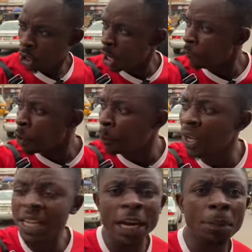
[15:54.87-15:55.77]
If you
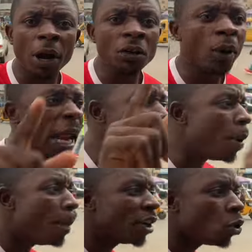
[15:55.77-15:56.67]
bring anybody, whether
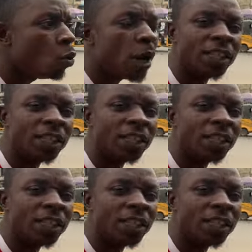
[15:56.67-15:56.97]
Igbo man to rule